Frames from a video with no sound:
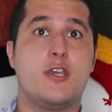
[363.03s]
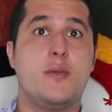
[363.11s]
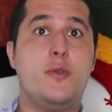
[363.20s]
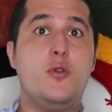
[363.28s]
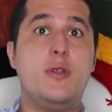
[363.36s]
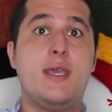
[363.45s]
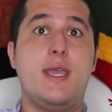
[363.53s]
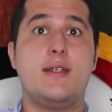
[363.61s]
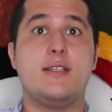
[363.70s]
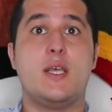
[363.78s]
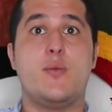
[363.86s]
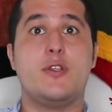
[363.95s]
communicate to
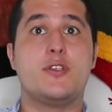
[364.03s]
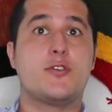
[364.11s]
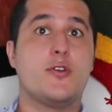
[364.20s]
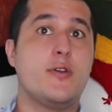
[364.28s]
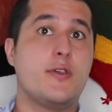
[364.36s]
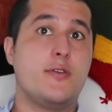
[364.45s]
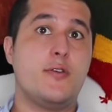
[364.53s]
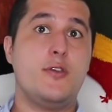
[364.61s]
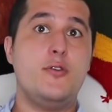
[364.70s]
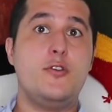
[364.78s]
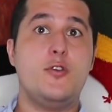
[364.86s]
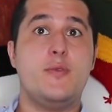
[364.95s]
someone scrolling through
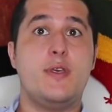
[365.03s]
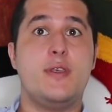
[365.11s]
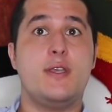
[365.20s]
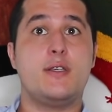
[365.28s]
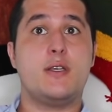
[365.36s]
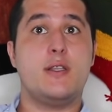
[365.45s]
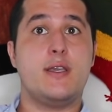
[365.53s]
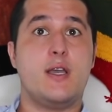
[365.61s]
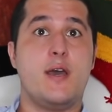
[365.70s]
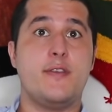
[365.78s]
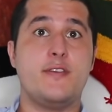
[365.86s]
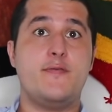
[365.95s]
YouTube that they should click
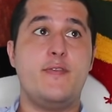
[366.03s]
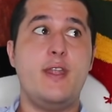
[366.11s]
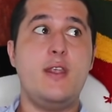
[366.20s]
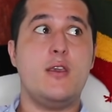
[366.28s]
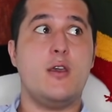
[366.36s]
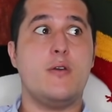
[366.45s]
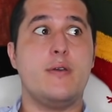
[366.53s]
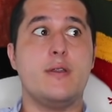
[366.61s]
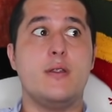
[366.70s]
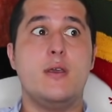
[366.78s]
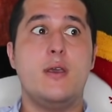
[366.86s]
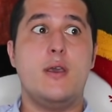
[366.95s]
on this video.
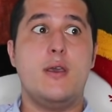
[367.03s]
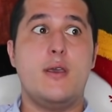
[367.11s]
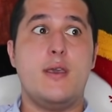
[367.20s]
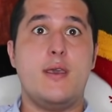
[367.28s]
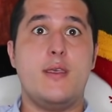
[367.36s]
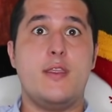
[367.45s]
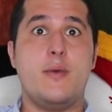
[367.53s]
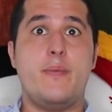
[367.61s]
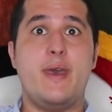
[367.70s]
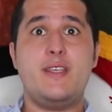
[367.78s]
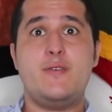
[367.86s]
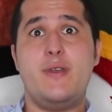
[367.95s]
And the
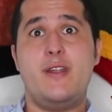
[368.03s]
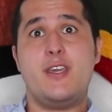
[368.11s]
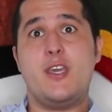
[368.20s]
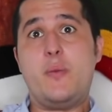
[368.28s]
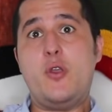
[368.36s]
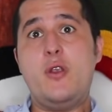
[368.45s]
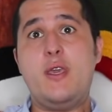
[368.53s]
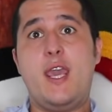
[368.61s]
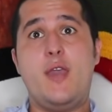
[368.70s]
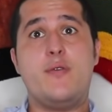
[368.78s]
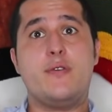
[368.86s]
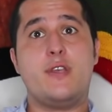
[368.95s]
best way to
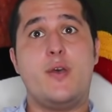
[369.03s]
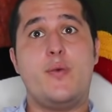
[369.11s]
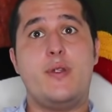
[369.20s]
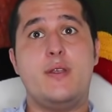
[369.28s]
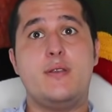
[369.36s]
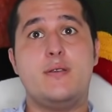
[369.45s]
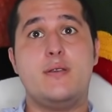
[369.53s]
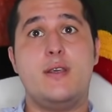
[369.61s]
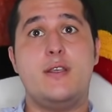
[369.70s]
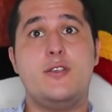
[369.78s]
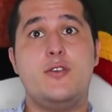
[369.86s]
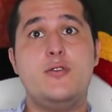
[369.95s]
communicate with someone is
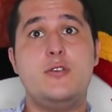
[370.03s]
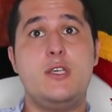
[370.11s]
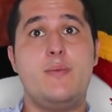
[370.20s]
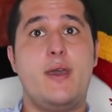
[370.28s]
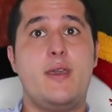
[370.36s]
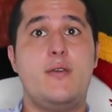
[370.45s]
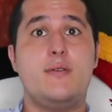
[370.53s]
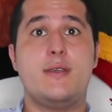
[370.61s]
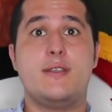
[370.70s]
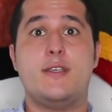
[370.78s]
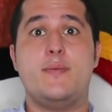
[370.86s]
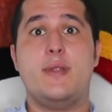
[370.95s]
usually by
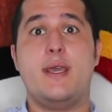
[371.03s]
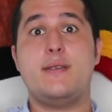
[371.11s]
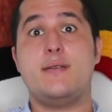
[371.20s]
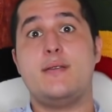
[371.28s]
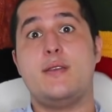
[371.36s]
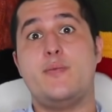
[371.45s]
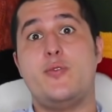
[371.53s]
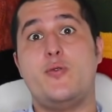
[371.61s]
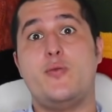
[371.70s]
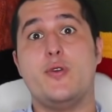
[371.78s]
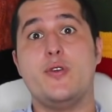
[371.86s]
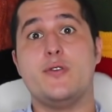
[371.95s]
using some nice simple
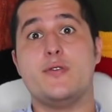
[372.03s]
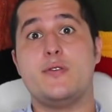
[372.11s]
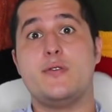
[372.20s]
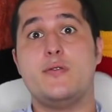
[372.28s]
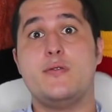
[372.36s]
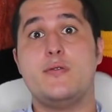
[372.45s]
words.